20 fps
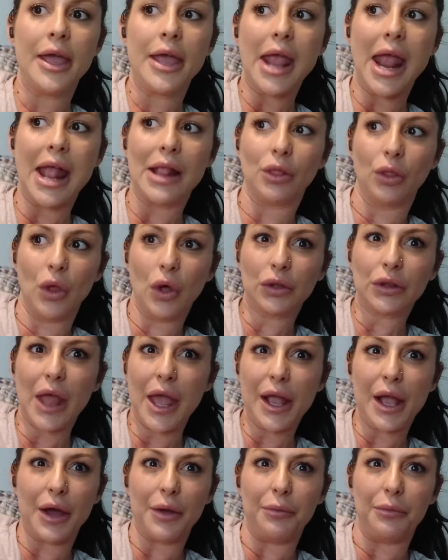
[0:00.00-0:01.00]
it looked
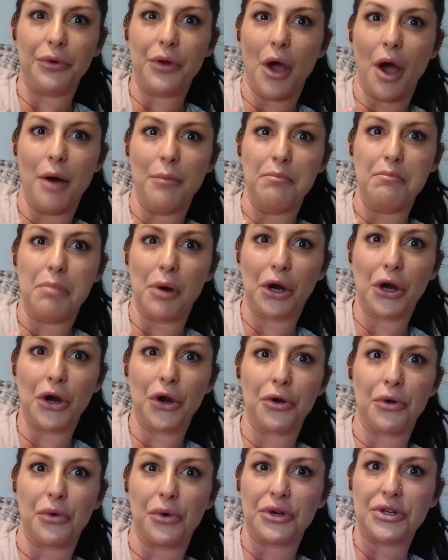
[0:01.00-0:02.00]
like a
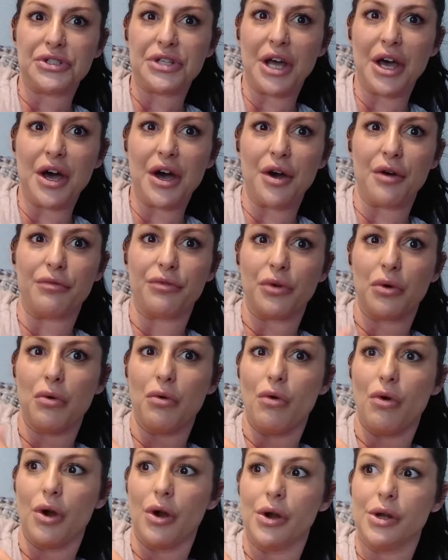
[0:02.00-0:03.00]
bird or a dove
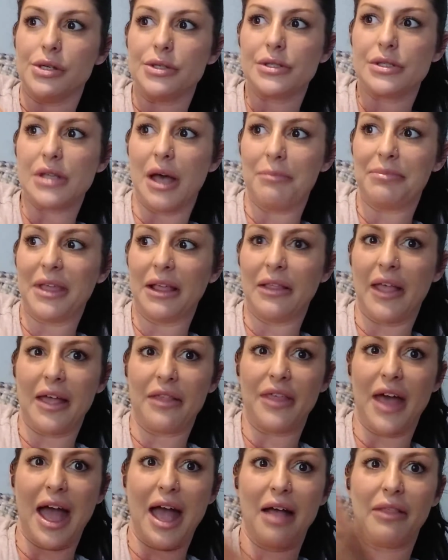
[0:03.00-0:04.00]
or something
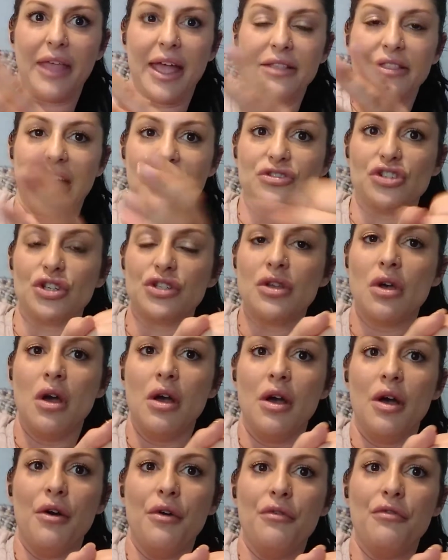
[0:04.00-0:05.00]
like that just
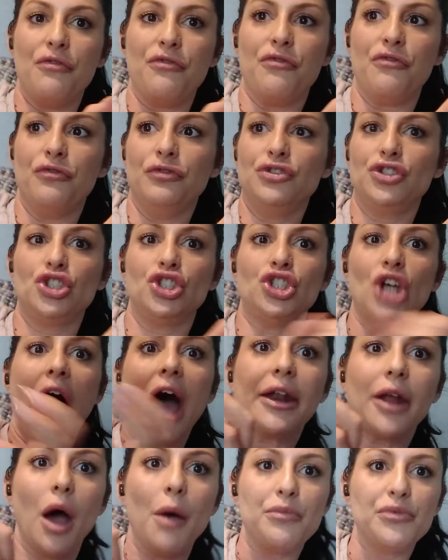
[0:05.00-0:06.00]

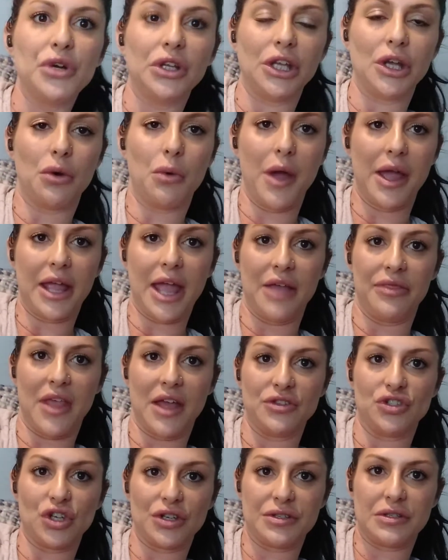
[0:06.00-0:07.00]
shot up really quick and
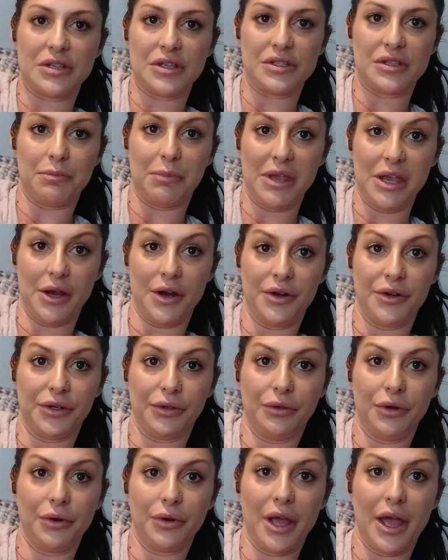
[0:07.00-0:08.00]
then just disappeared.
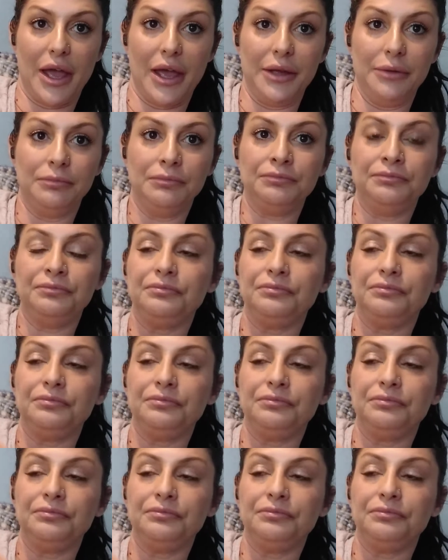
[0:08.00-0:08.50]
Okay.